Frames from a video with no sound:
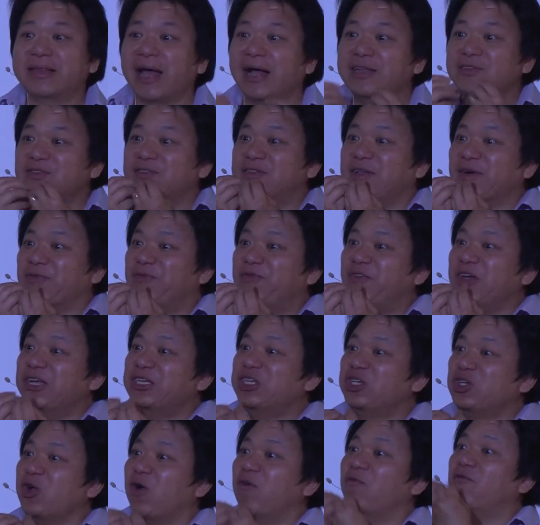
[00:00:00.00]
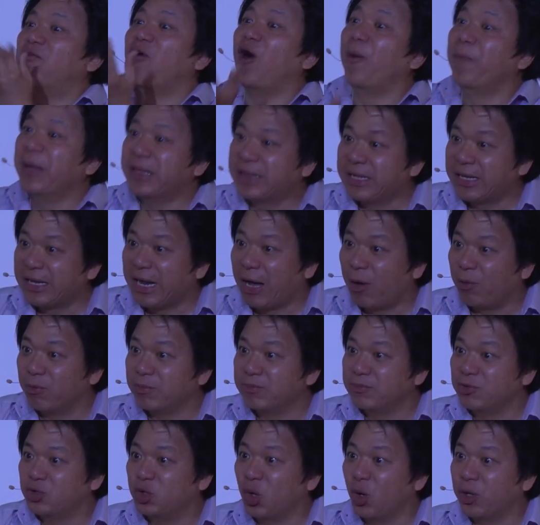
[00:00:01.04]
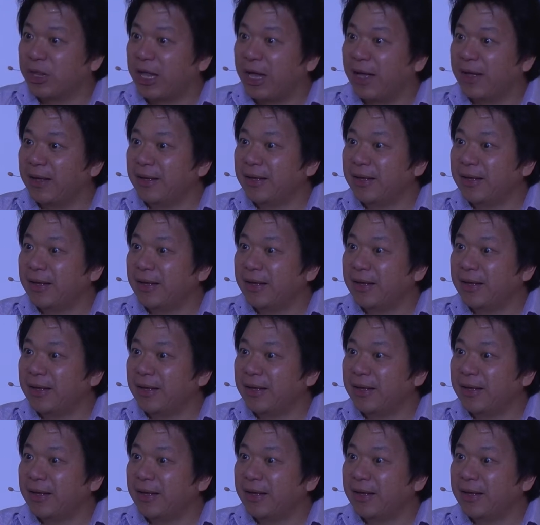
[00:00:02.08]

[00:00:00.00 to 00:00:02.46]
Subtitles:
that's the fish vomited out, Jonah.